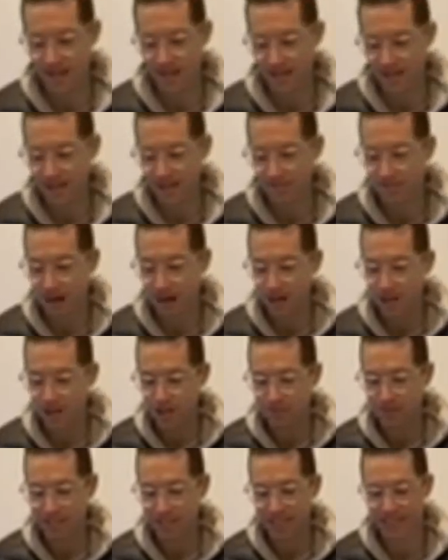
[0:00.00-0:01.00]
The
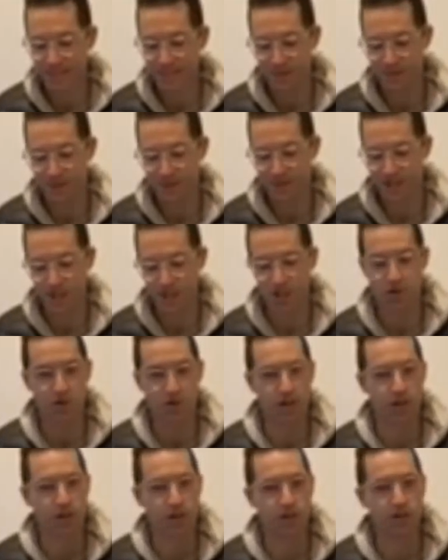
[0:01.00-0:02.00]
Parsha begins with an
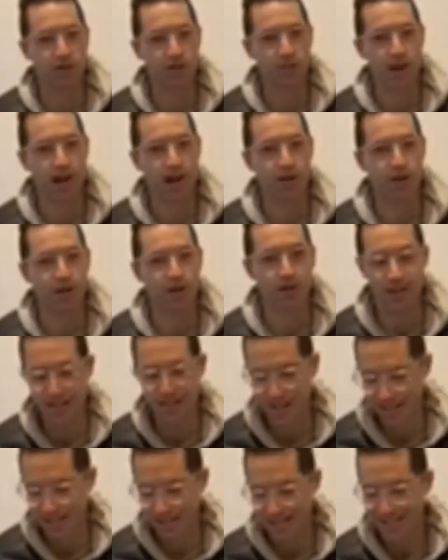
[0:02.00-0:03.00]
instruction from Aaron
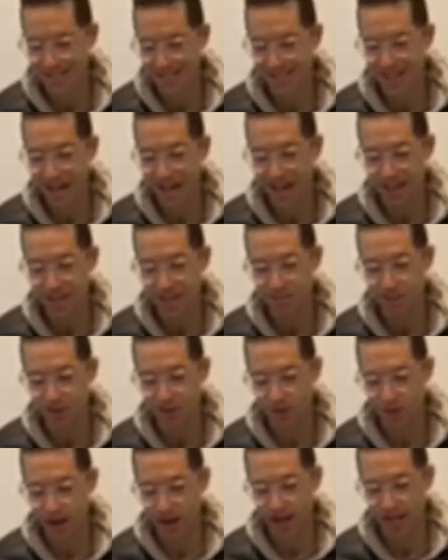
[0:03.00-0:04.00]
to light the
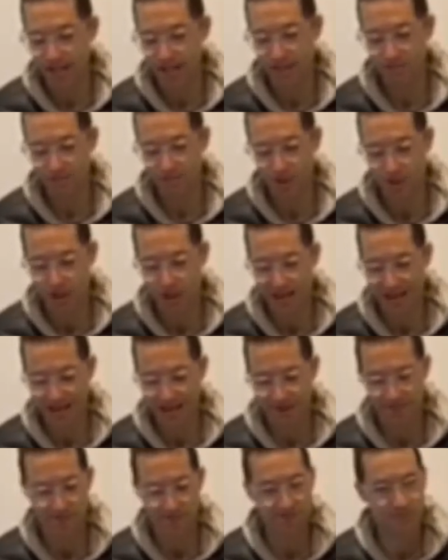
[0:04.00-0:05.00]
menorah in the
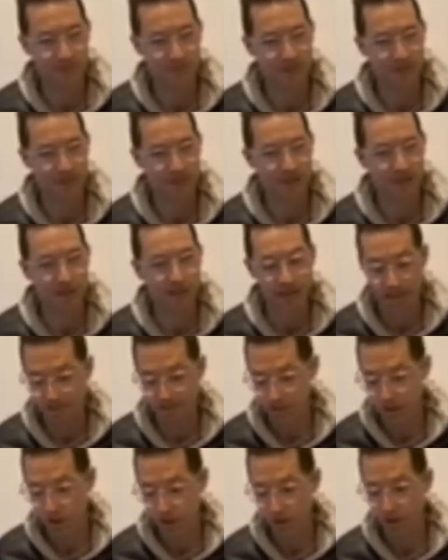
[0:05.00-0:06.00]
Mishkan. The
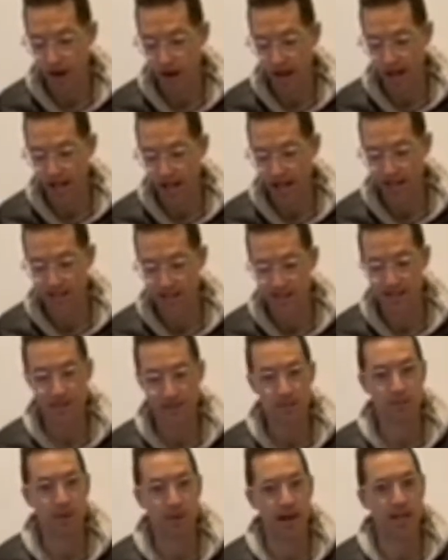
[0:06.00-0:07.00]
menorah had
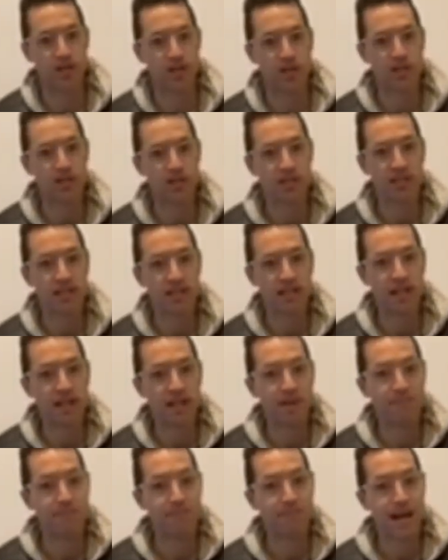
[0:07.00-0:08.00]
7 branches
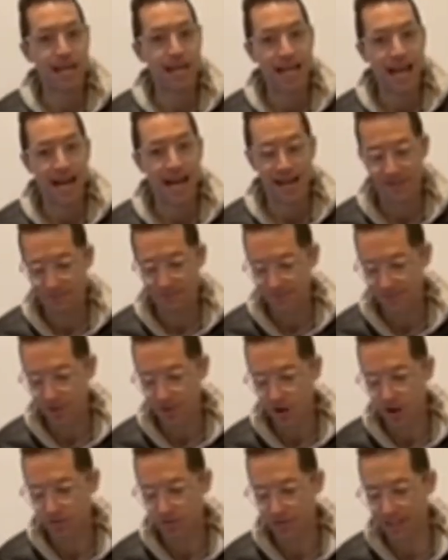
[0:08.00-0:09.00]
made out
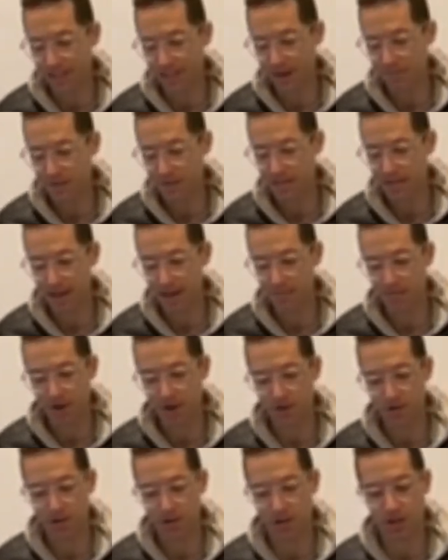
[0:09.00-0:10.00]
of a lump sum
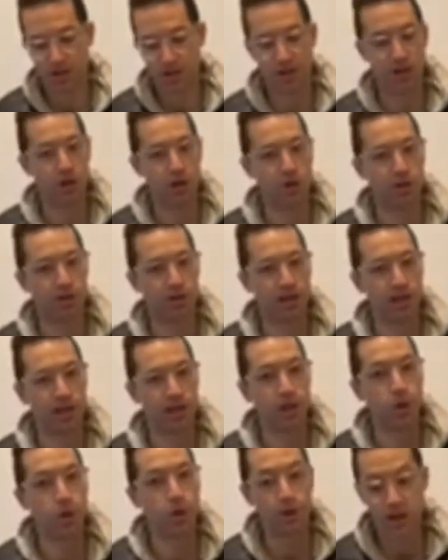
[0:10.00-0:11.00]
of solid gold,
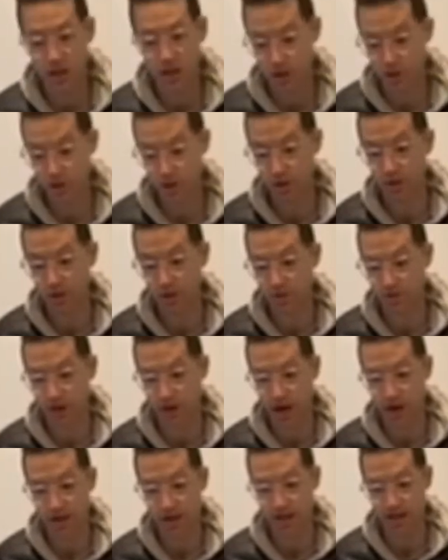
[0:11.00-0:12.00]
according to the
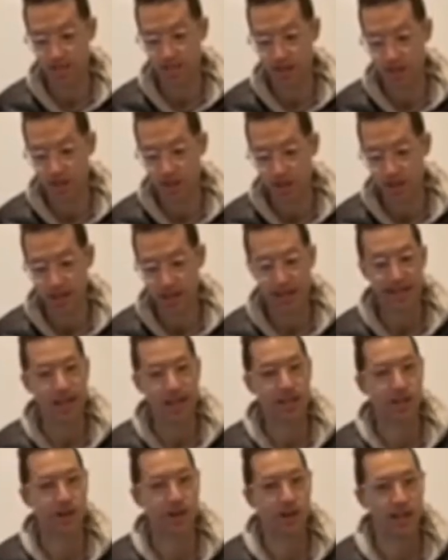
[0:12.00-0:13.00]
fiery image
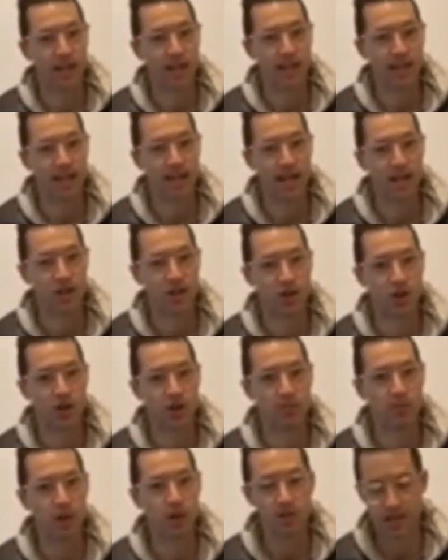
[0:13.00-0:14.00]
that God had
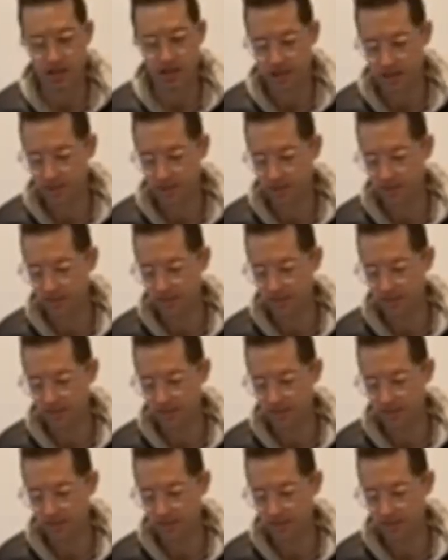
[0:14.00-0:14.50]
shown Moses.